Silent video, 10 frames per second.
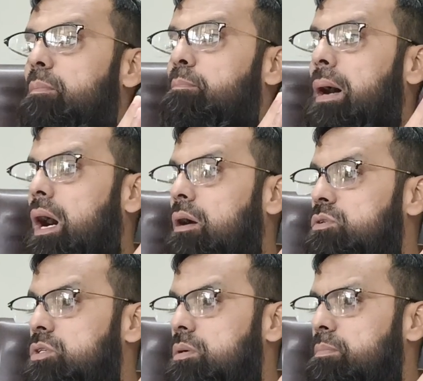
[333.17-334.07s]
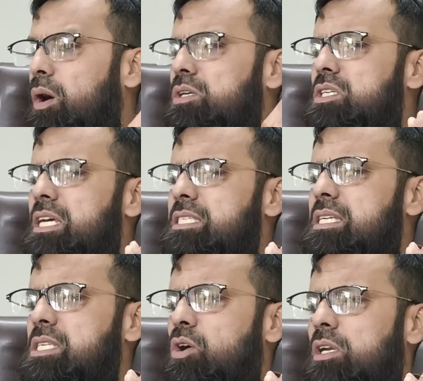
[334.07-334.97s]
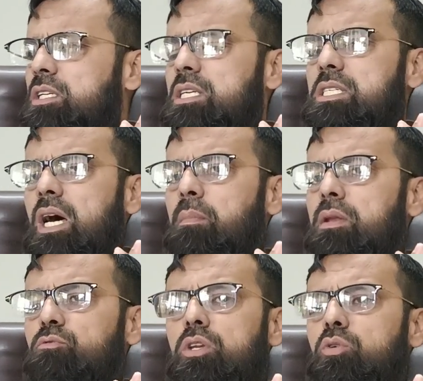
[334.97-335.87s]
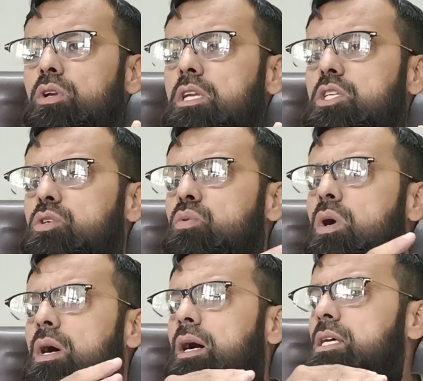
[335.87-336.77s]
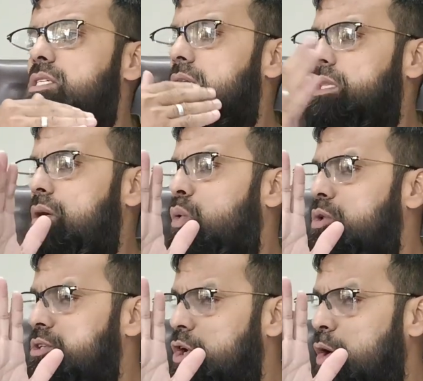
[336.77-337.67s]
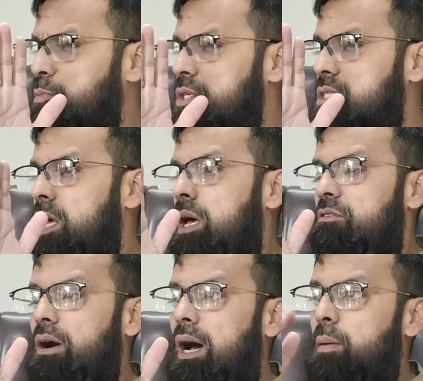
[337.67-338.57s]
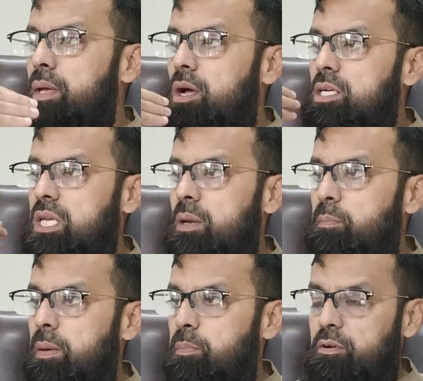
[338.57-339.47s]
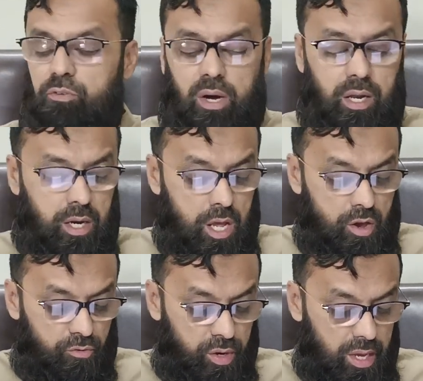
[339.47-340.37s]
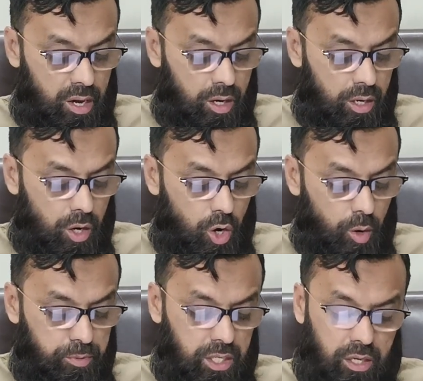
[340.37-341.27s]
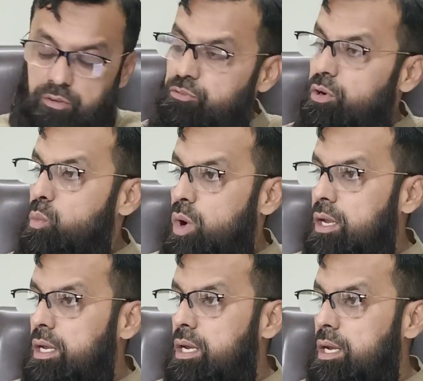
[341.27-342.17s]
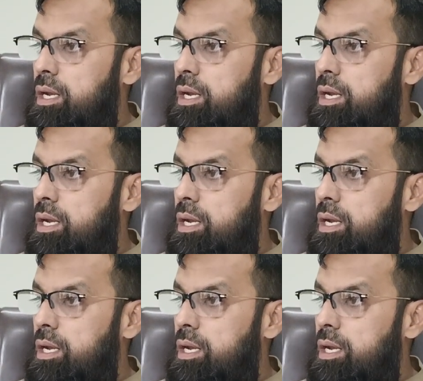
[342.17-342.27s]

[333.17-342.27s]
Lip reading: bound is this contest. I mean, we don't need to study the whole three options. Why? Because in paper 1 we are opting for one